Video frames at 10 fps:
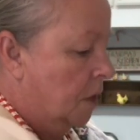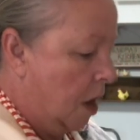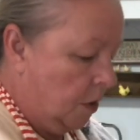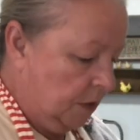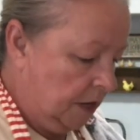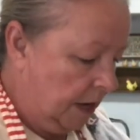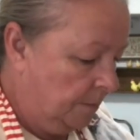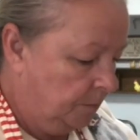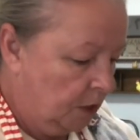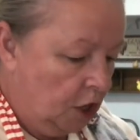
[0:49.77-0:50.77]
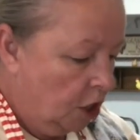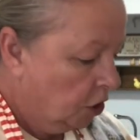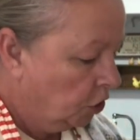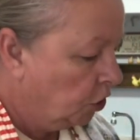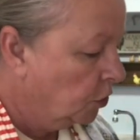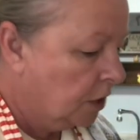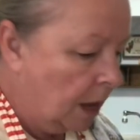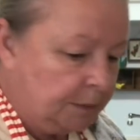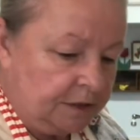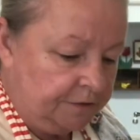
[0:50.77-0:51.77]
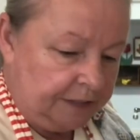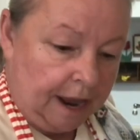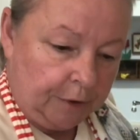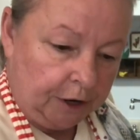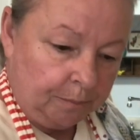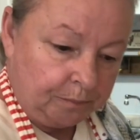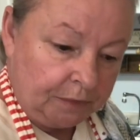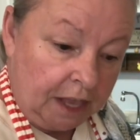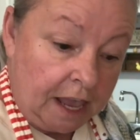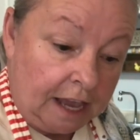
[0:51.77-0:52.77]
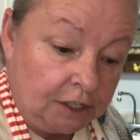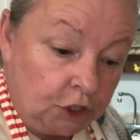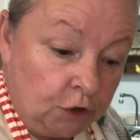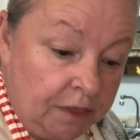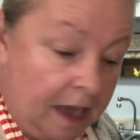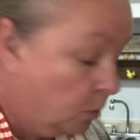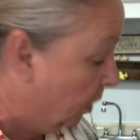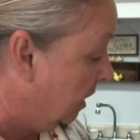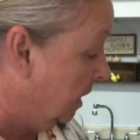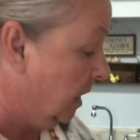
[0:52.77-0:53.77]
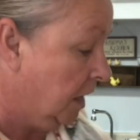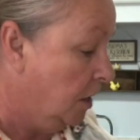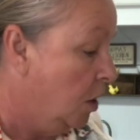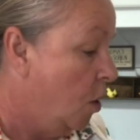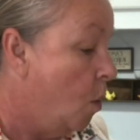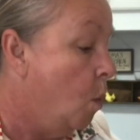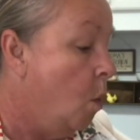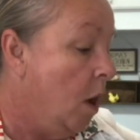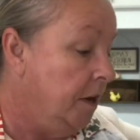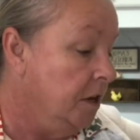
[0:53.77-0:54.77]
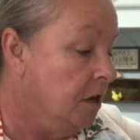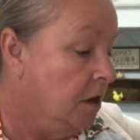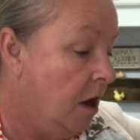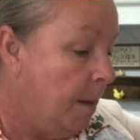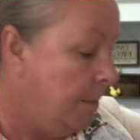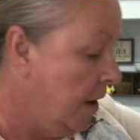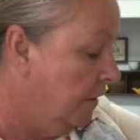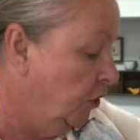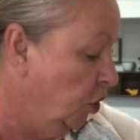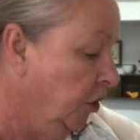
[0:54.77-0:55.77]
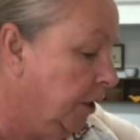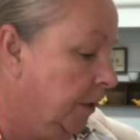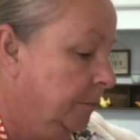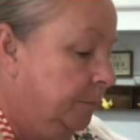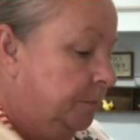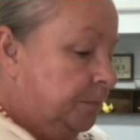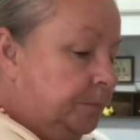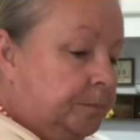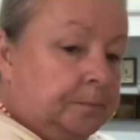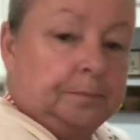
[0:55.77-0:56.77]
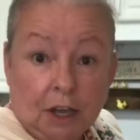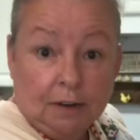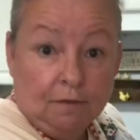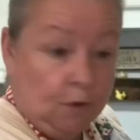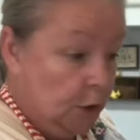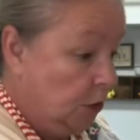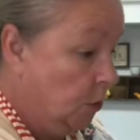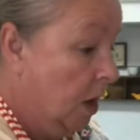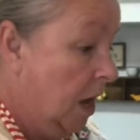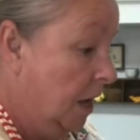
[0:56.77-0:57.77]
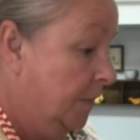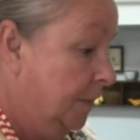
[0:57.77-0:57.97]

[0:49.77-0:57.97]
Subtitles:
Okay, 2 cups of flour, and to that we need 1 cup of sugar. Done for you, huh?